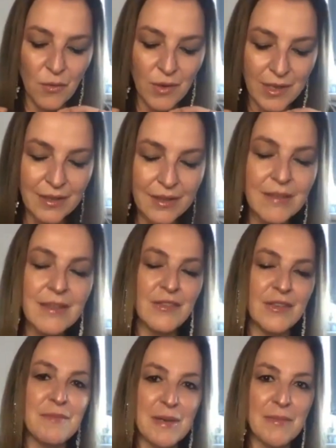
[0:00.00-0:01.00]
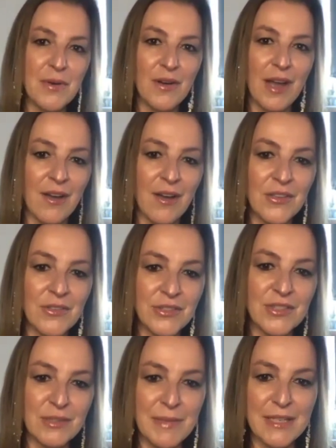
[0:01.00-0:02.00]
clearly remember how you used
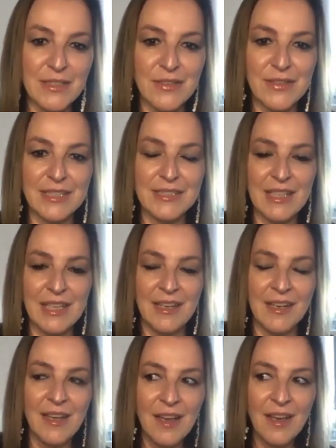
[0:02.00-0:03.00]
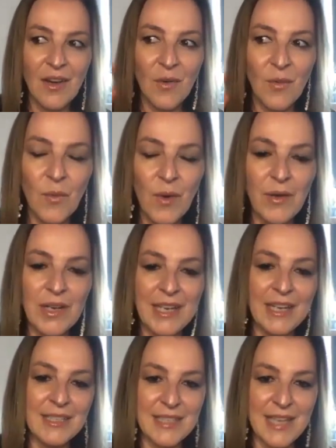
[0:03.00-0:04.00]
to speak to us and what
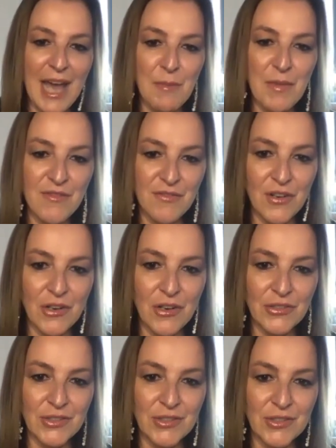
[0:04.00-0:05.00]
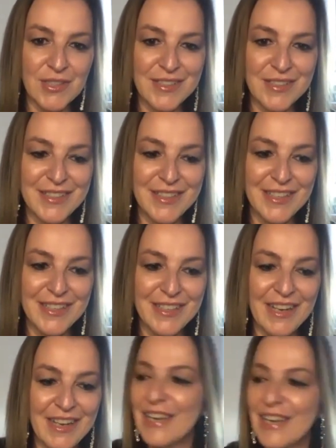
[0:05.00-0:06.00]
needed to happen first,
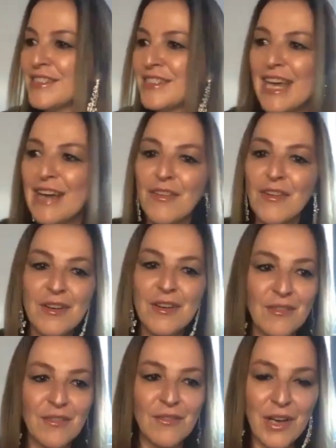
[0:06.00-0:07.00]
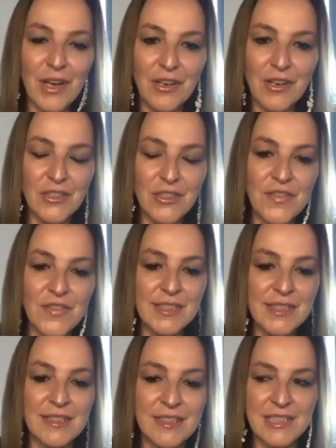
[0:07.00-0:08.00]
right? It was never what you're
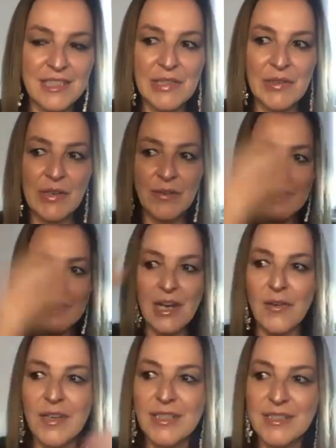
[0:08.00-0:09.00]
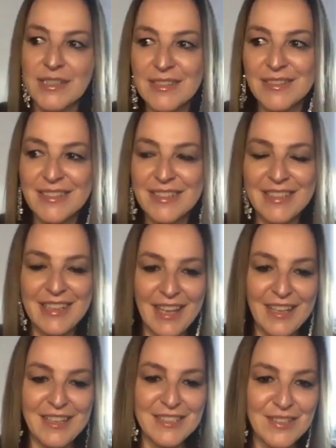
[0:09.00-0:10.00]
physically doing. It was always
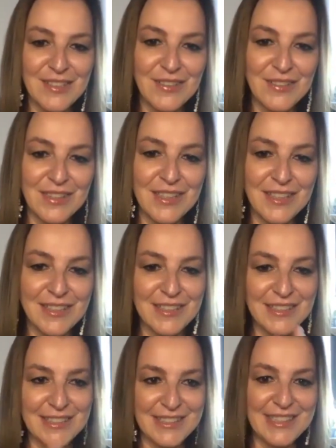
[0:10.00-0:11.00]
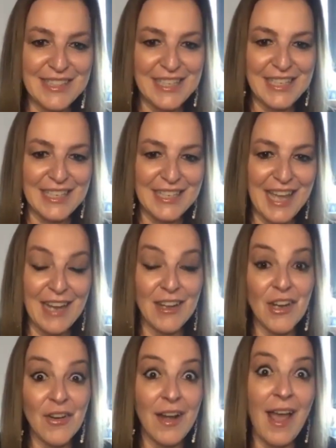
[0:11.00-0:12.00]
get into the scene,
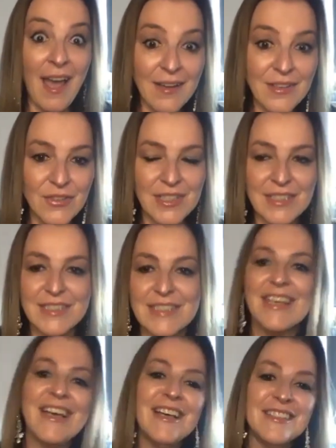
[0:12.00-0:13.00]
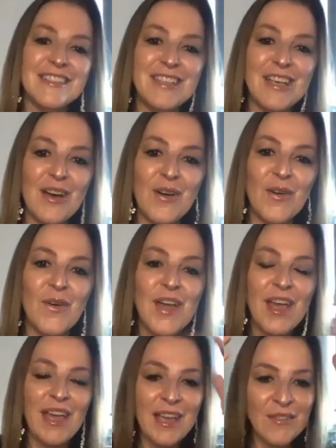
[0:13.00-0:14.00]
and you're an actress. So
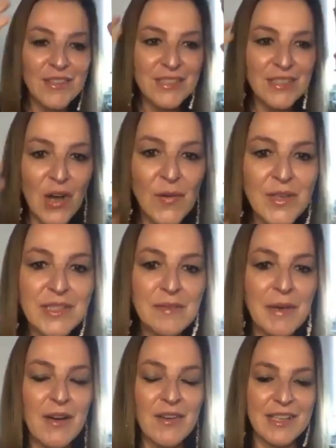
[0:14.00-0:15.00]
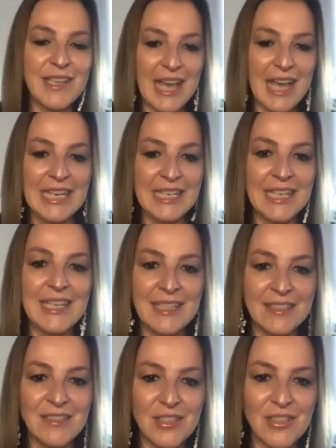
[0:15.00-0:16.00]
it was always about getting
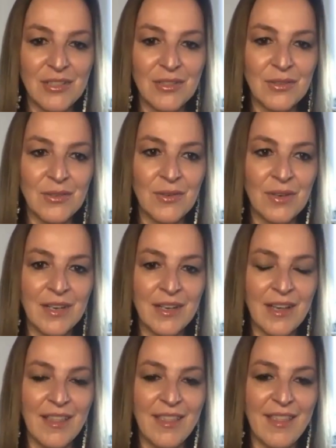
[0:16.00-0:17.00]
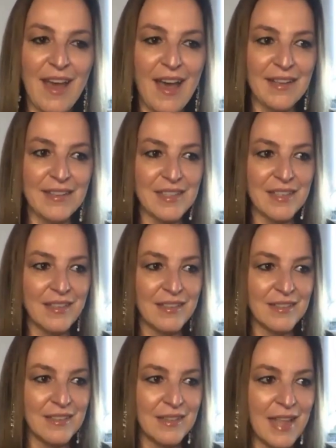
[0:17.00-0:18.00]
into that
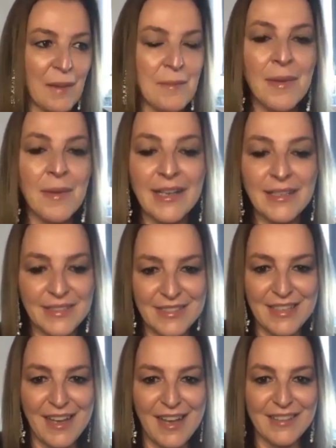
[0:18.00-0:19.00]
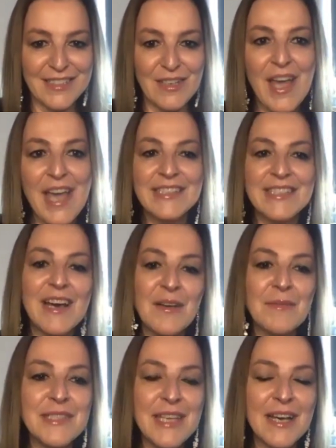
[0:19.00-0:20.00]
mindset. So tell
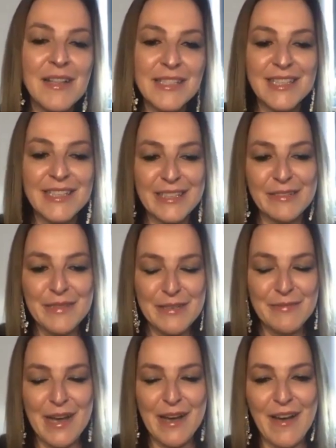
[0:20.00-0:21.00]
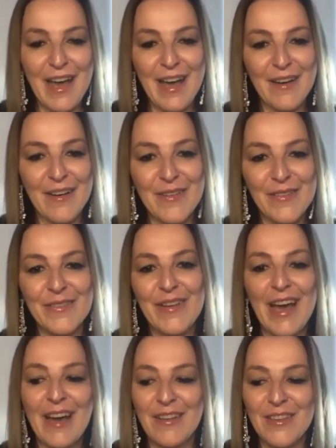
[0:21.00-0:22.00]
us a little bit about how
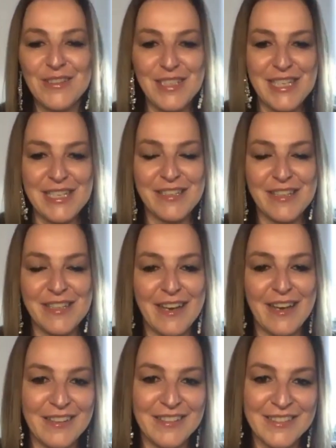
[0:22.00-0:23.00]
you teach that.